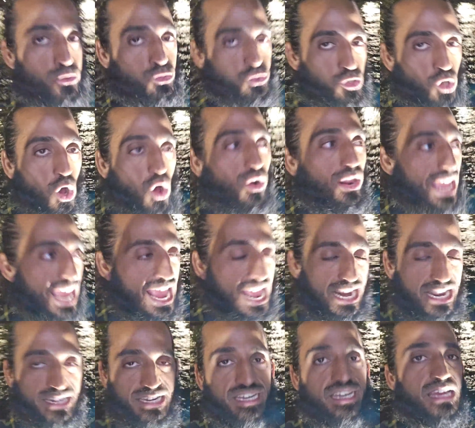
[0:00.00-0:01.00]
your soul
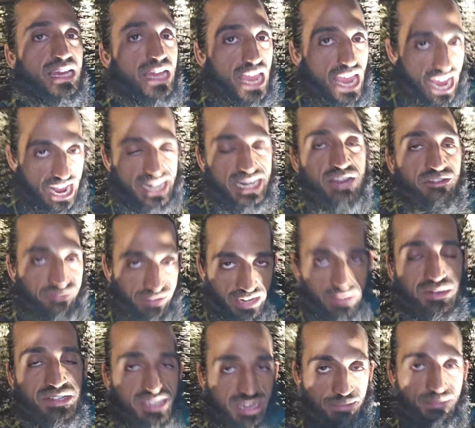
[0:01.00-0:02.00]
energy, energy,
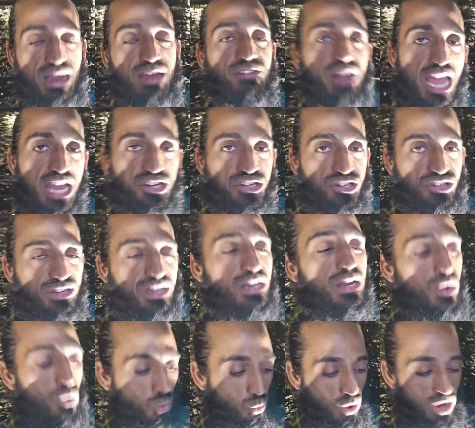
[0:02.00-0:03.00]
frequency, and vibration,
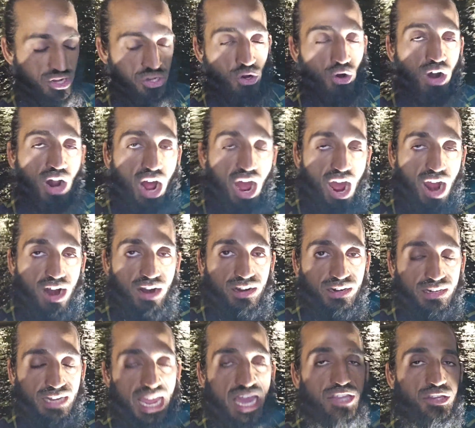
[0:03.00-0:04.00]
when your heart
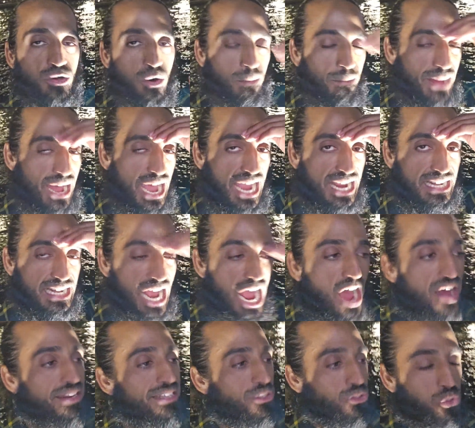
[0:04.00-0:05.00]
and your mind
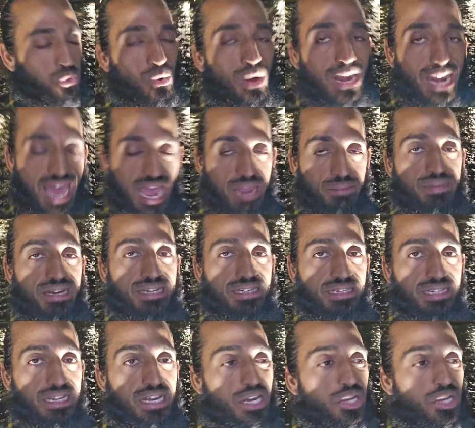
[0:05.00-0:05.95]
are in true alignment,